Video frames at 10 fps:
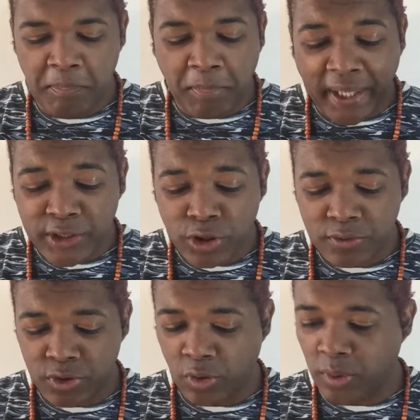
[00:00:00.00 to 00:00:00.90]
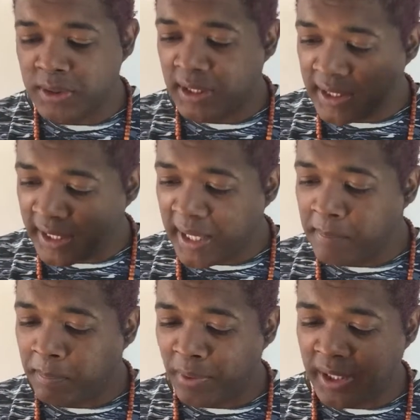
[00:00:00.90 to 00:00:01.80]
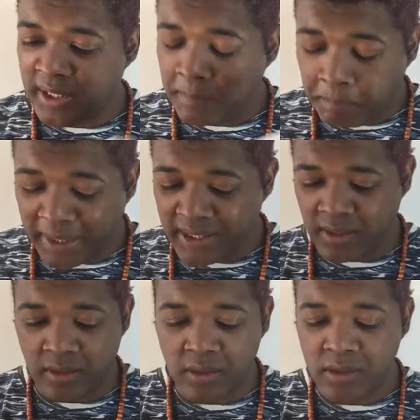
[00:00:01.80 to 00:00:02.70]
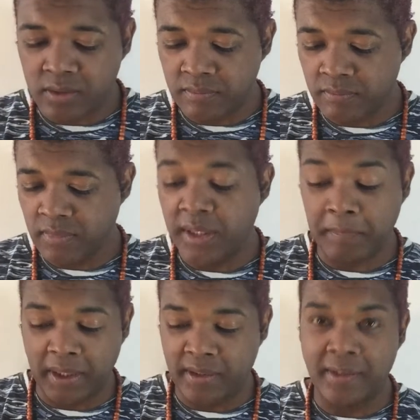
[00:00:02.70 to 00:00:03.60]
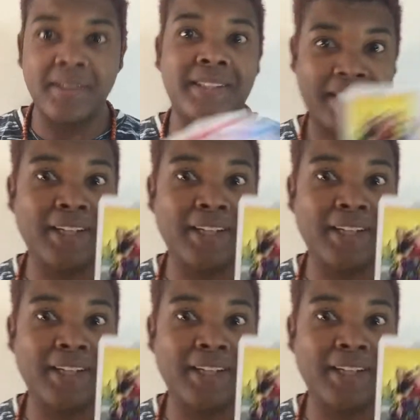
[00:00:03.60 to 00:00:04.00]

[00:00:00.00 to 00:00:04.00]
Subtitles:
Page of Swords, the Emperor and the King of Pentacles, the Pentacles,